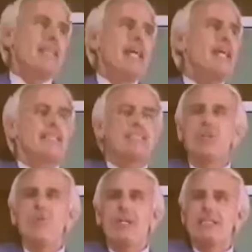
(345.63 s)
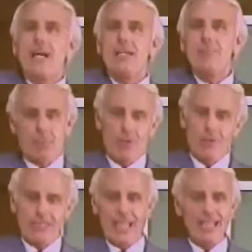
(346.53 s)
They got so excited, put
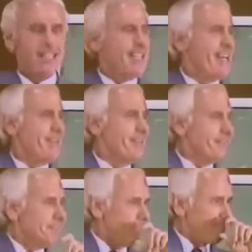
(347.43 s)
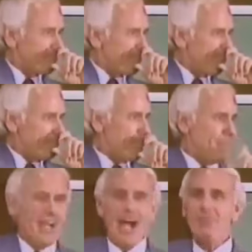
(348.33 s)
all this candy together.
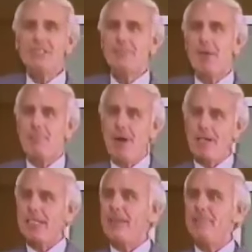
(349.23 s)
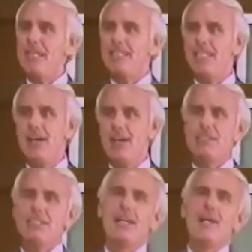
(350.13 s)
I reached in my pocket, gave them the
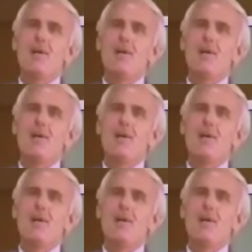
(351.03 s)
$18.